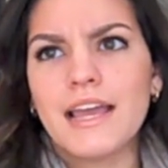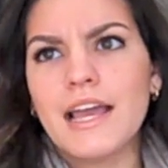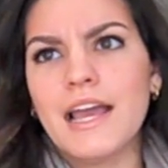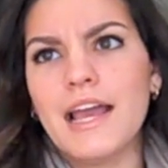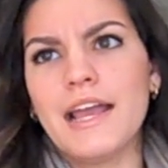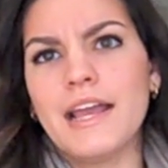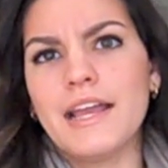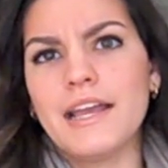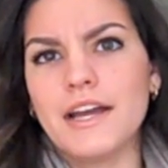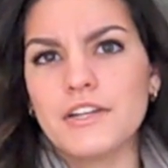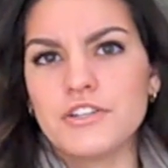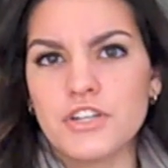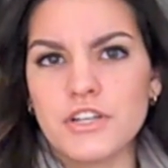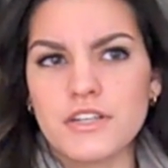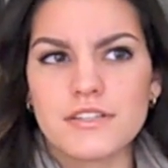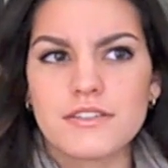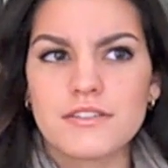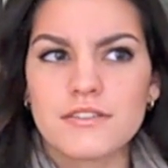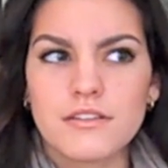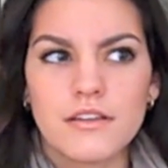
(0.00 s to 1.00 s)
hey, I
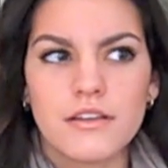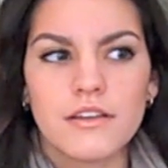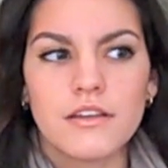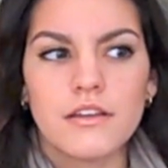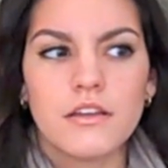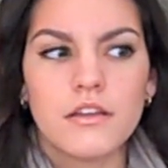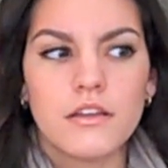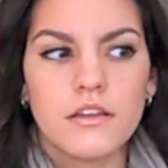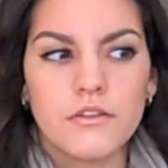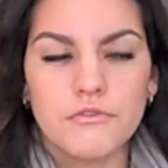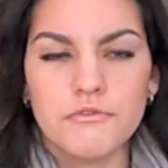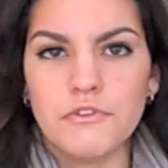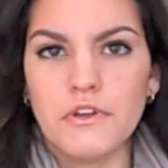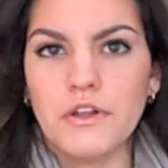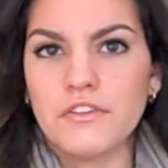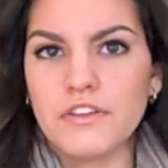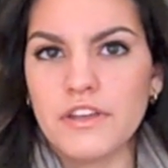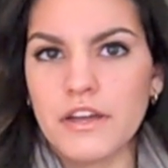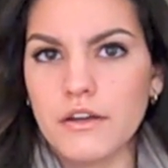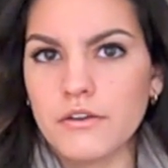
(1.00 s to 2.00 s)
just
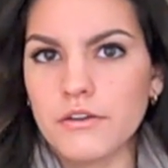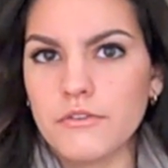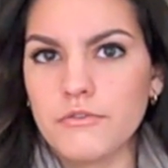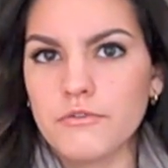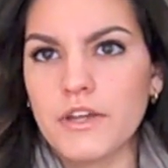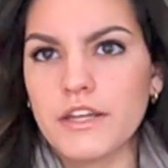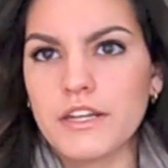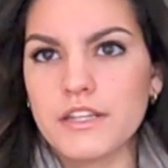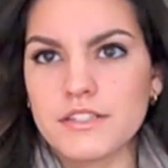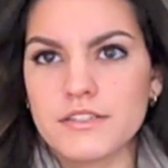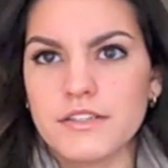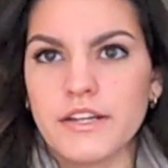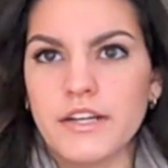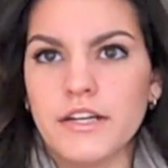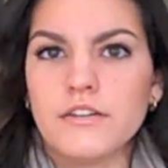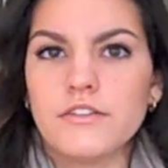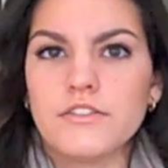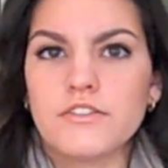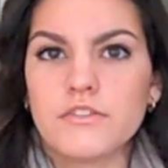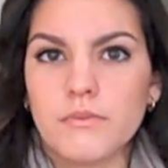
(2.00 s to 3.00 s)
fell down a flight of
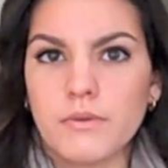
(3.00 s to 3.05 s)
stairs.